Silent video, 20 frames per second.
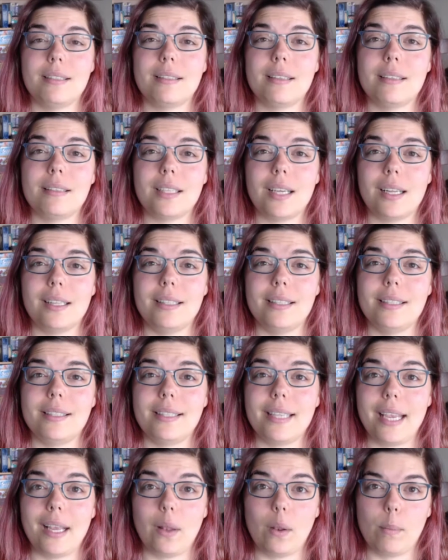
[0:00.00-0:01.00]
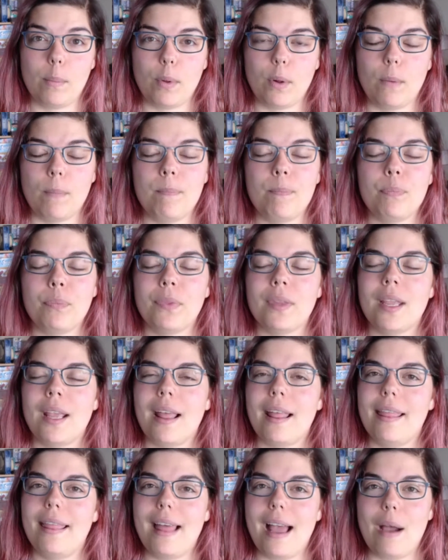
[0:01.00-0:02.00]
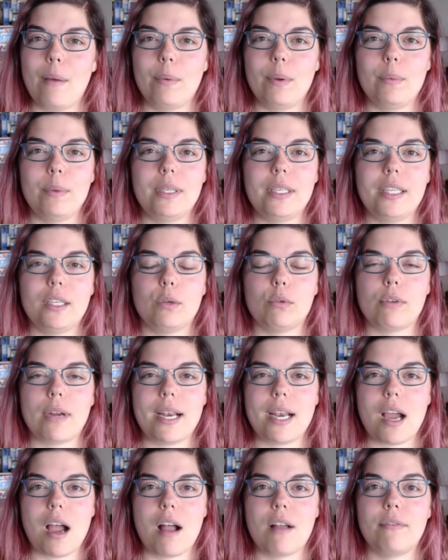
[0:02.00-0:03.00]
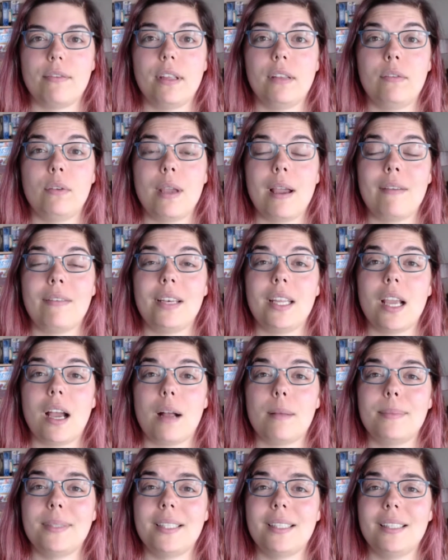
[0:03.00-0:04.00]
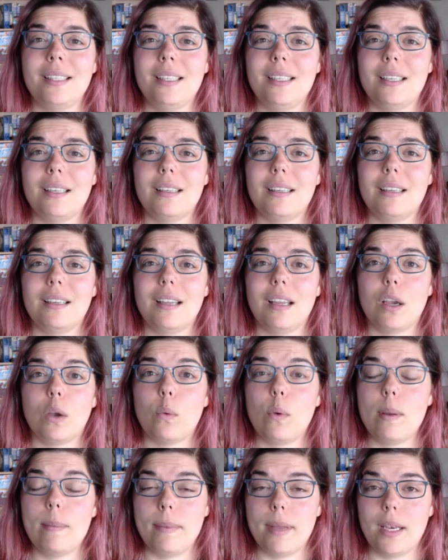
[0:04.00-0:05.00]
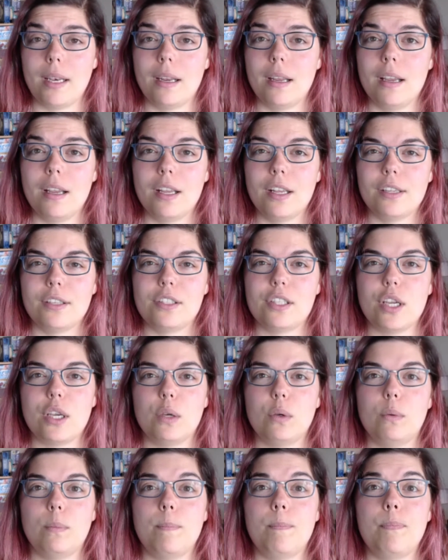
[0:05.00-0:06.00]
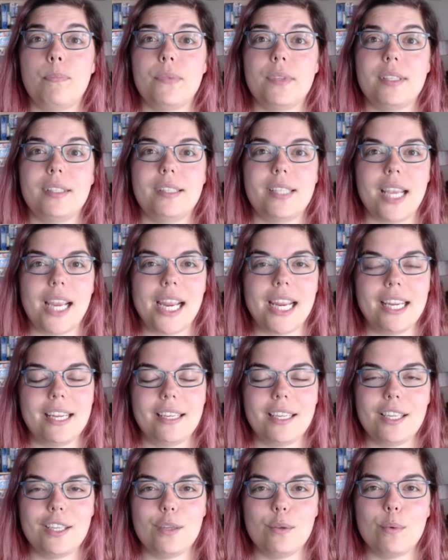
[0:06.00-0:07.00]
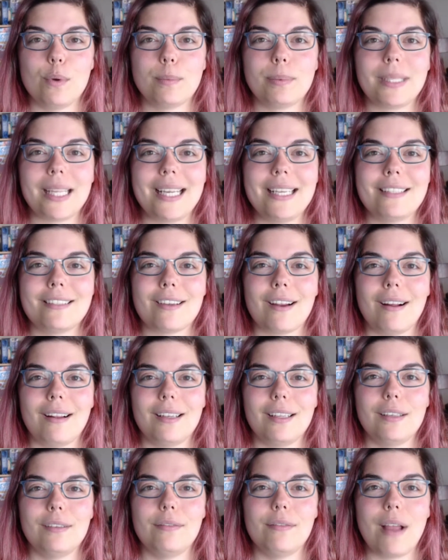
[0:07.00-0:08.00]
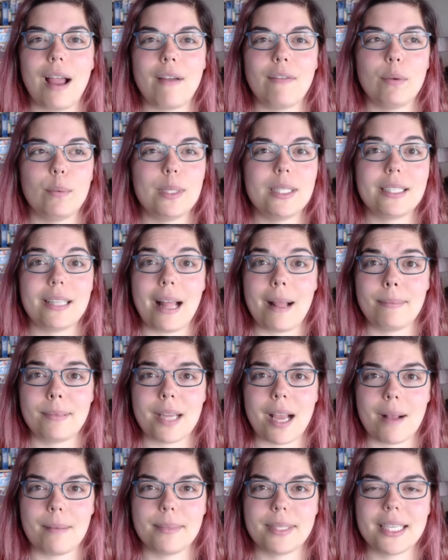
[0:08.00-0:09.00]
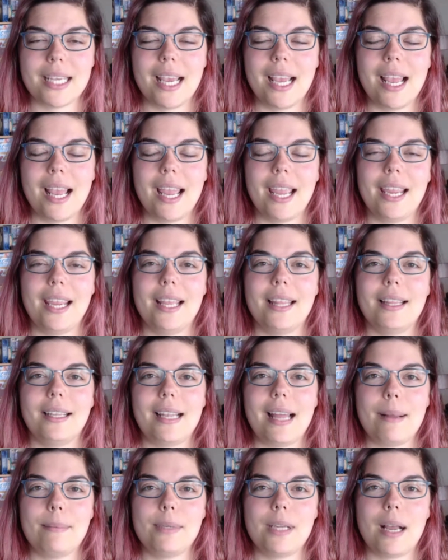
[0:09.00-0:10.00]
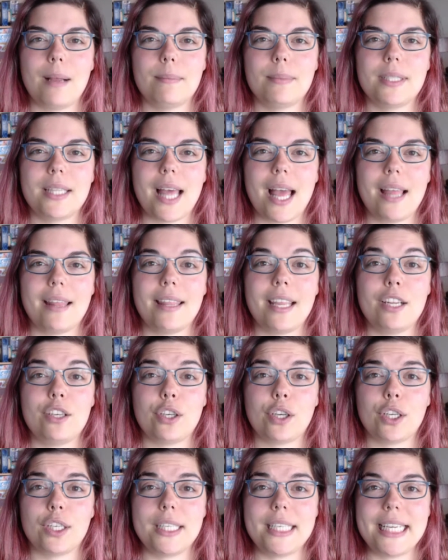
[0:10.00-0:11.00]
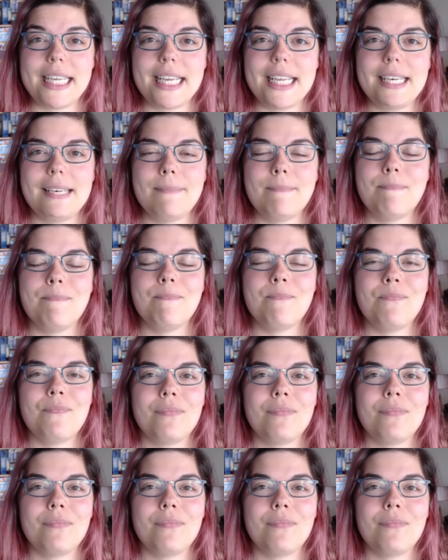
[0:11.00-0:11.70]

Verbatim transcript: since it's unsaleable. That we would need to write off. If you have any obsolete equipment, so say you replaced all of everyone's laptops, and the laptops that they turned in,